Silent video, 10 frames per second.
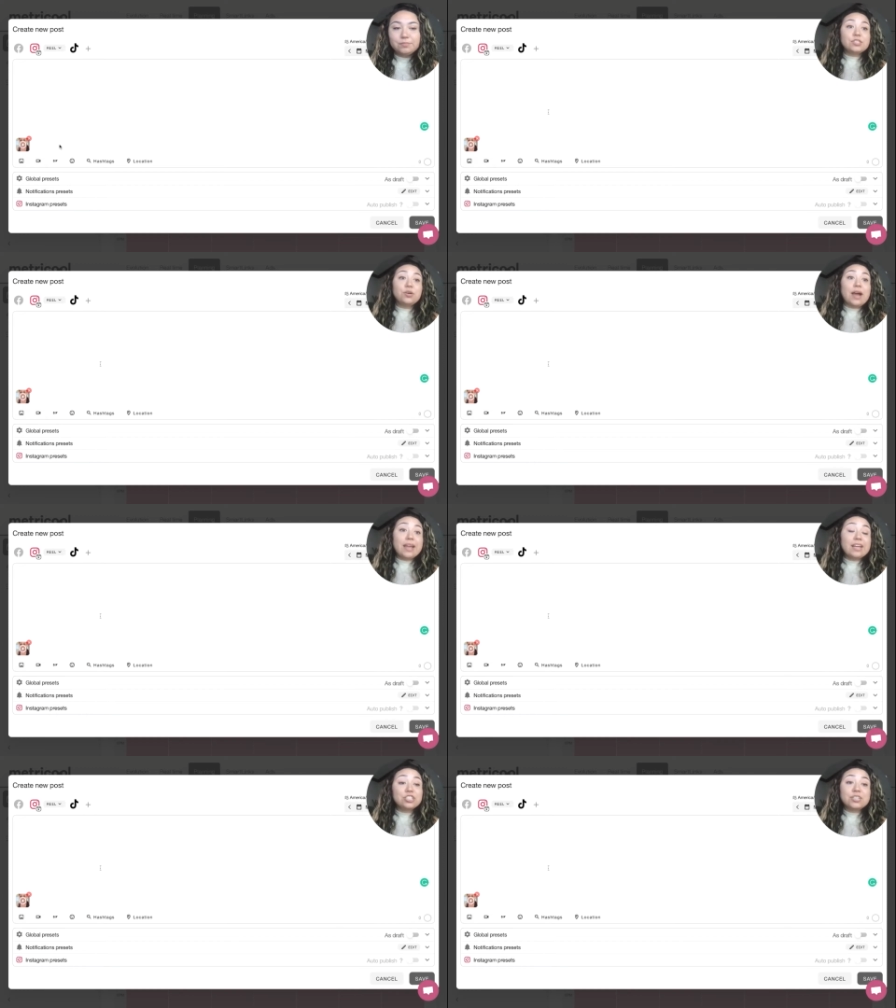So
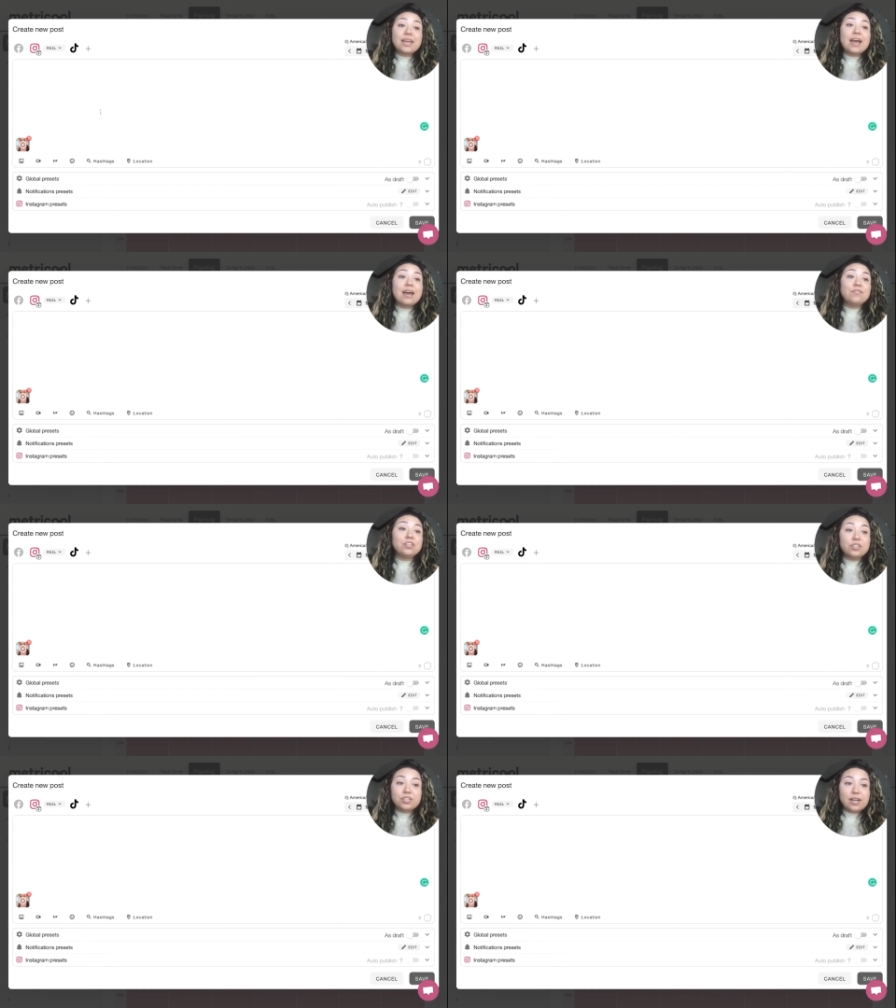I actually have
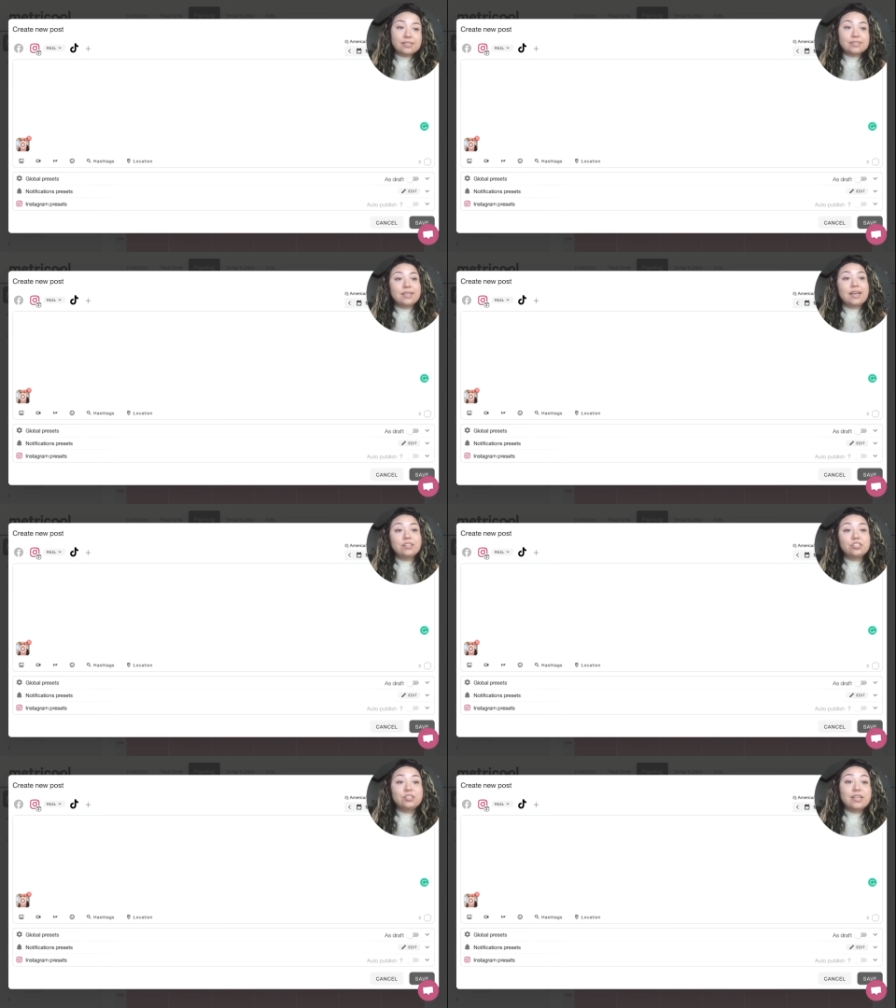another content
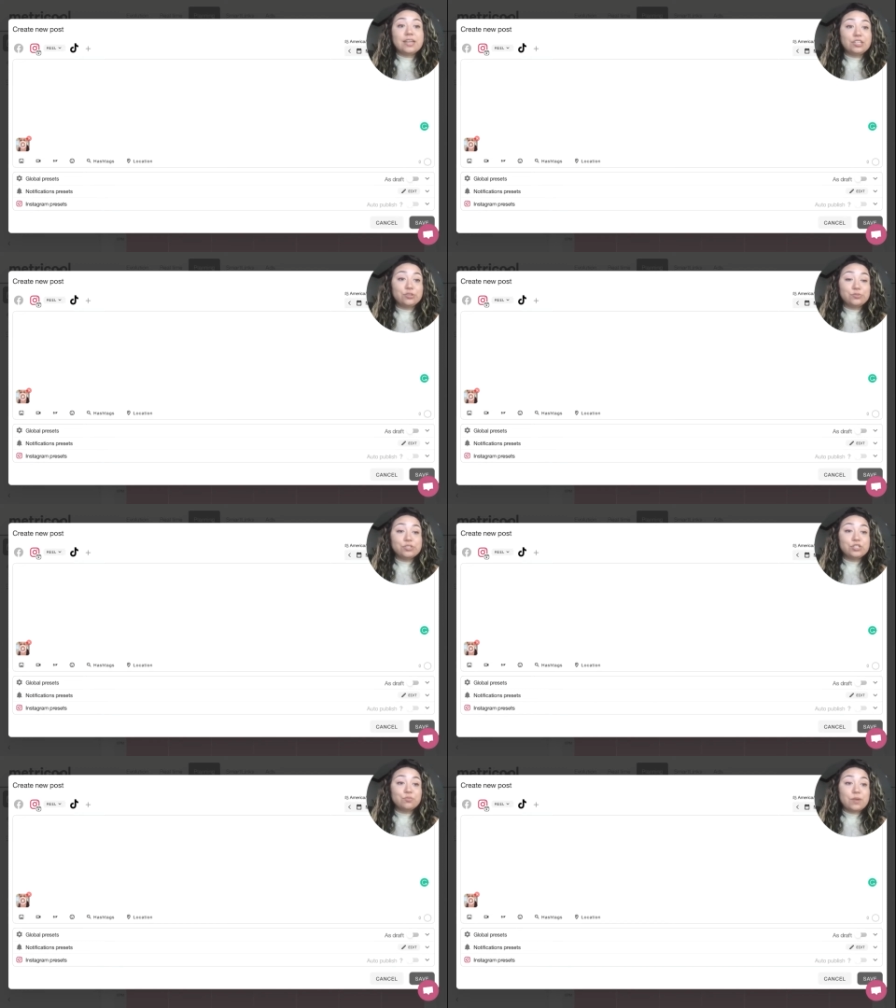calendar that I
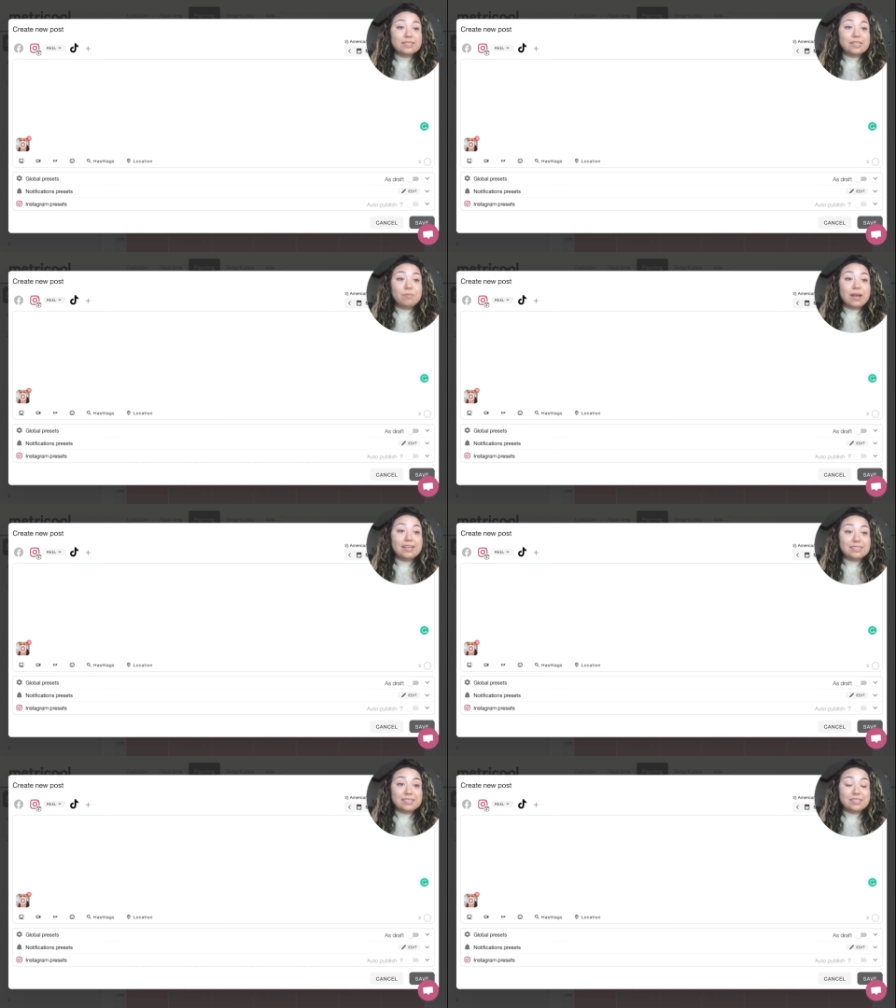use to write down my
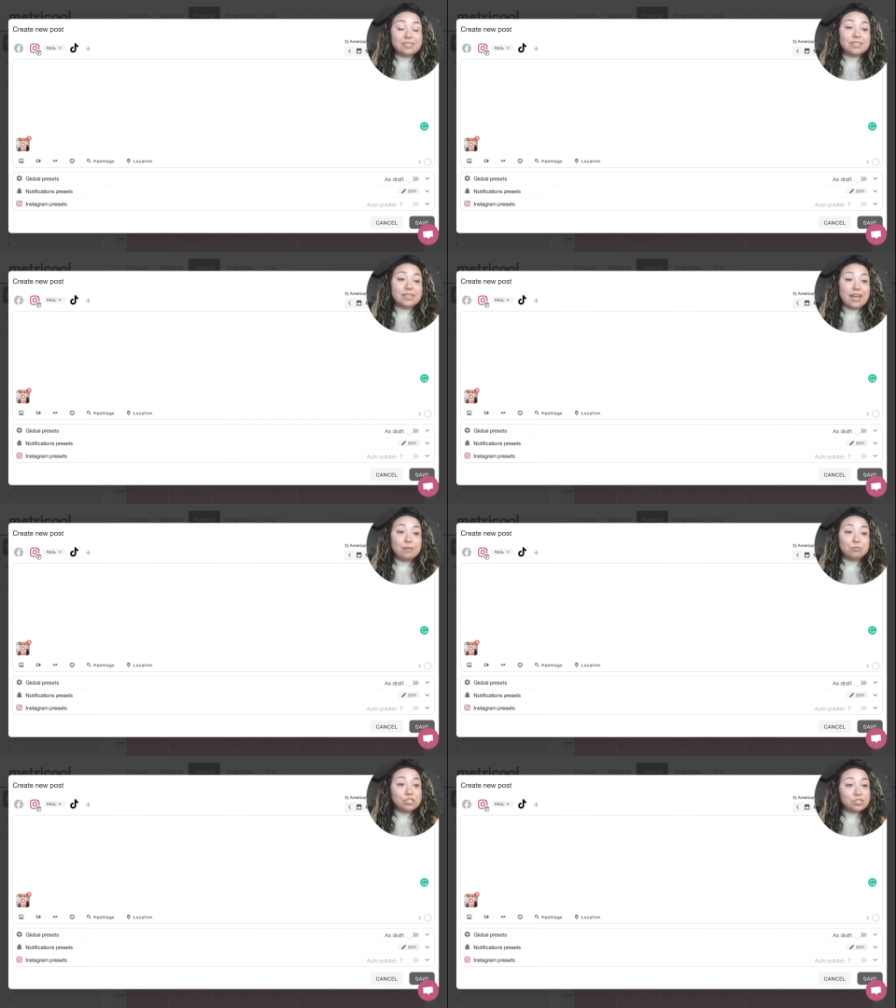ideas and
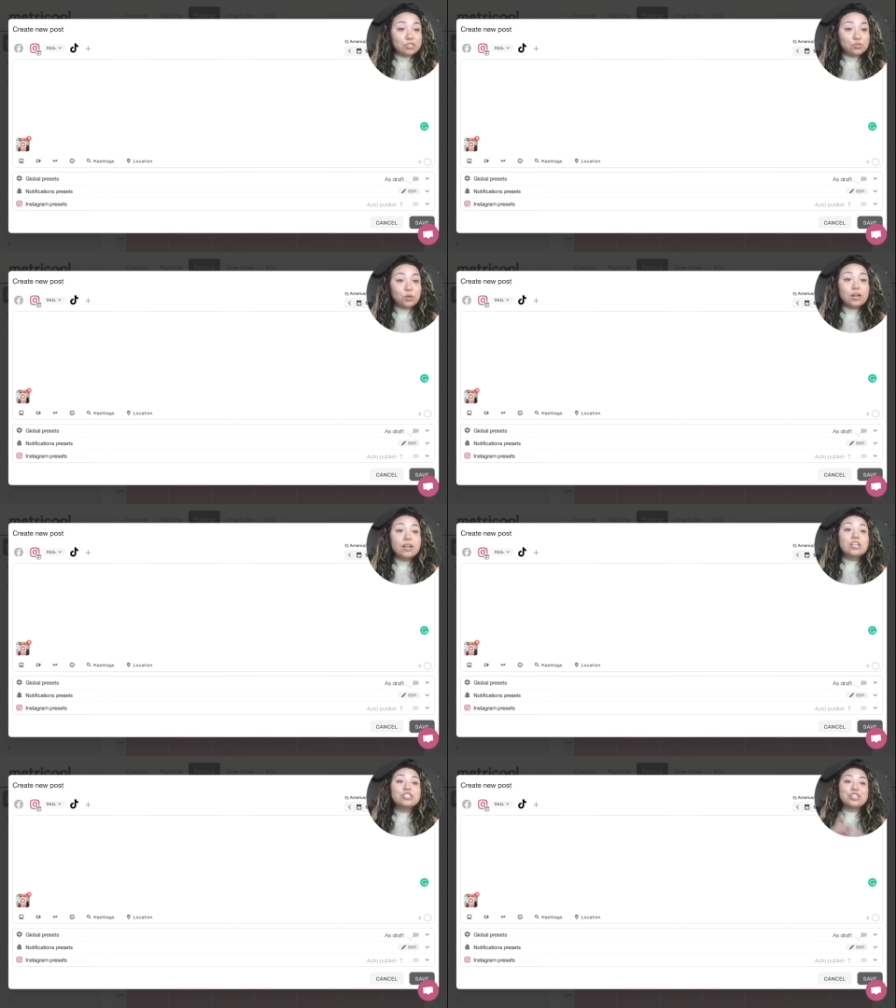captions and
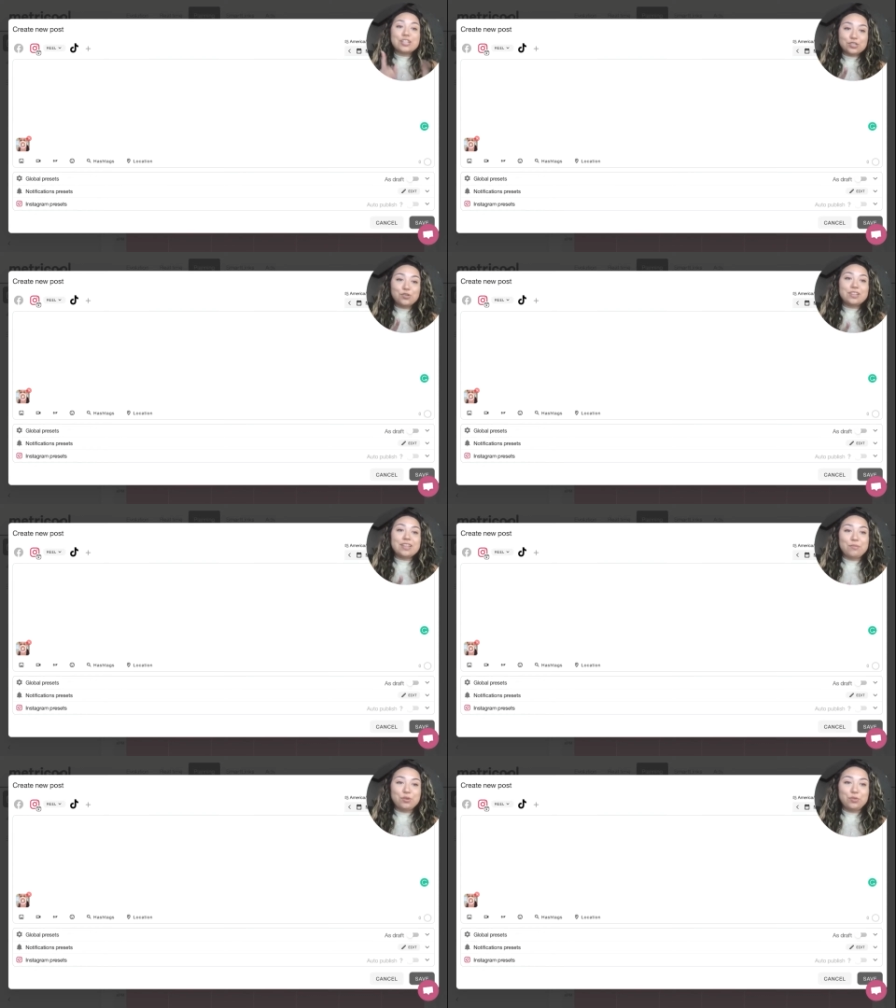sort. So let's go to
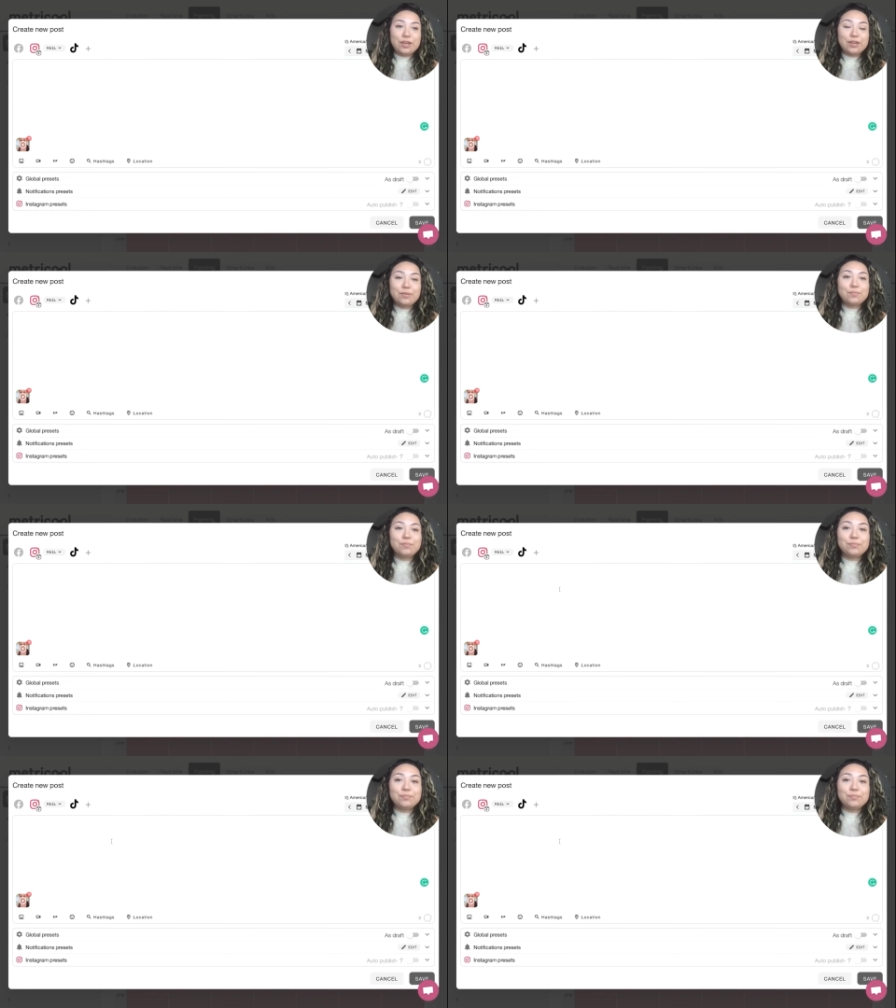that real quick.